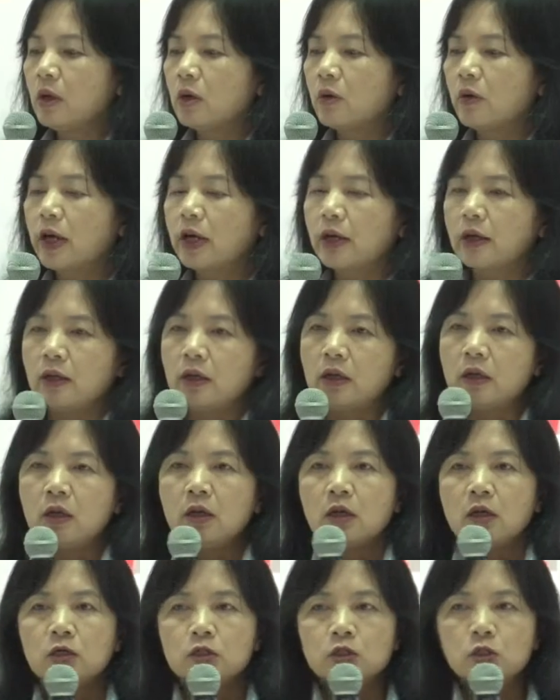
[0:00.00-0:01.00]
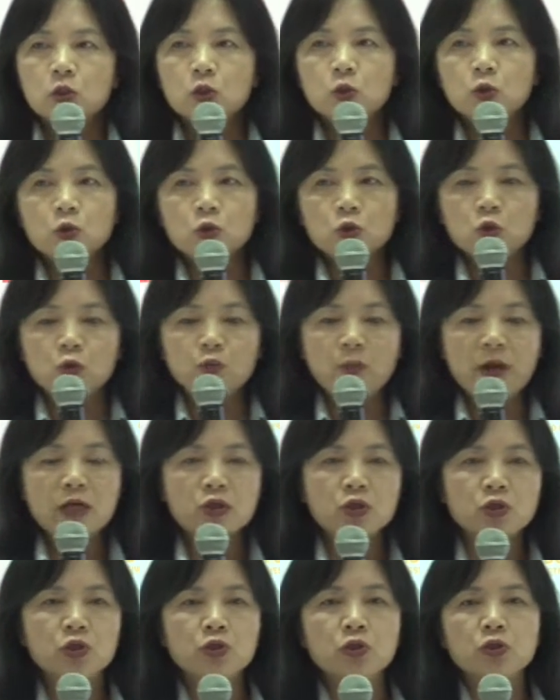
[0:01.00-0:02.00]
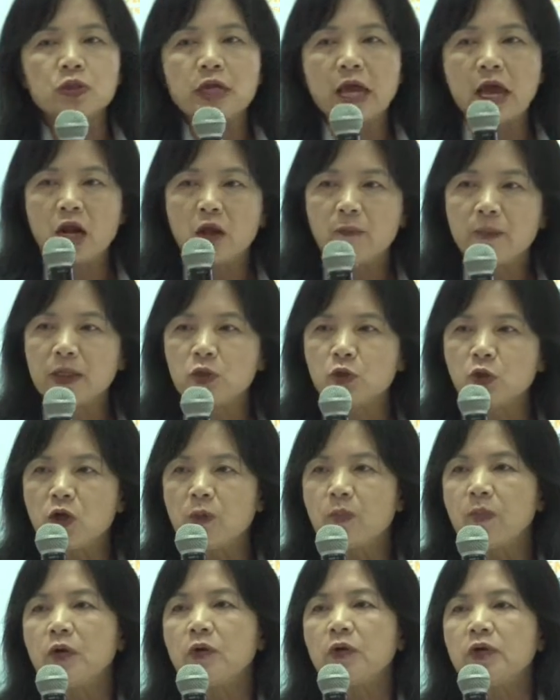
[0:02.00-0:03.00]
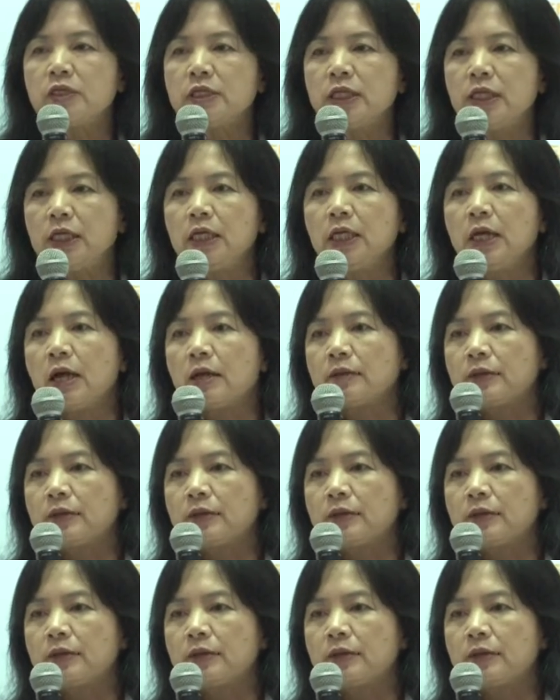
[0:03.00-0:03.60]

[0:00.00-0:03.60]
Right? So to measure the elemental impurity,